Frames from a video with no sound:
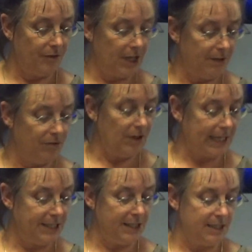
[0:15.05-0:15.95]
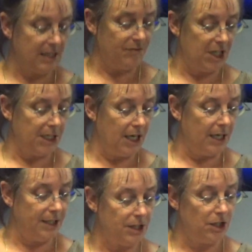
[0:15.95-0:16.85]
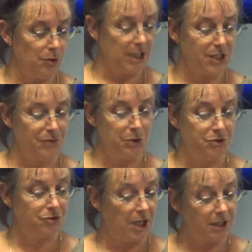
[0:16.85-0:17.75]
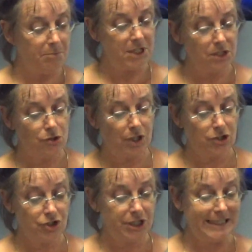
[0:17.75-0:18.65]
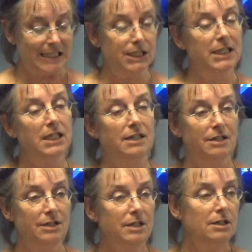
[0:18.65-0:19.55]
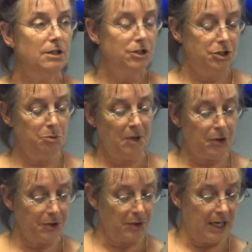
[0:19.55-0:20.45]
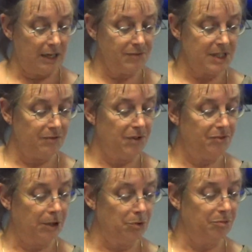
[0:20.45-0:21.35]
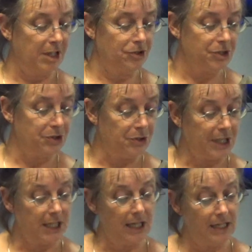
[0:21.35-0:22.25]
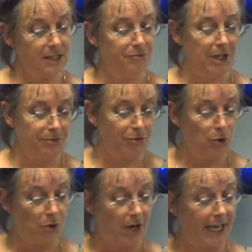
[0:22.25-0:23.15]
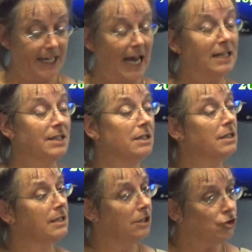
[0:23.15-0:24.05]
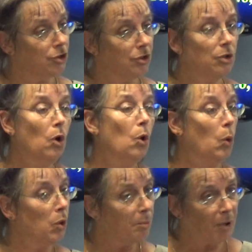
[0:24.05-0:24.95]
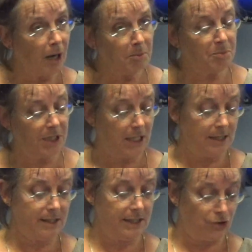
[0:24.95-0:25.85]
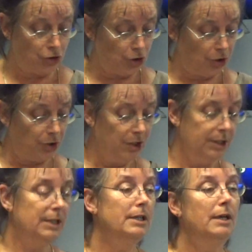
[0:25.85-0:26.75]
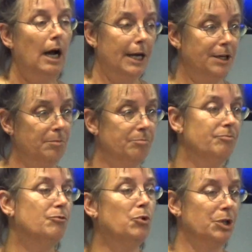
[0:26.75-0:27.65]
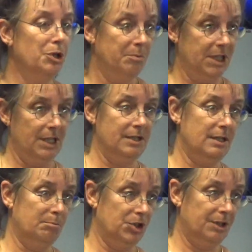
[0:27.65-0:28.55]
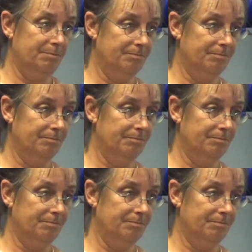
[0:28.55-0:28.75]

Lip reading: In 1979, the U.S. Food and Drug Administration deleted 2 paragraphs of the Federal Register that classified fluoride as an essential or probably essential item for human consumption.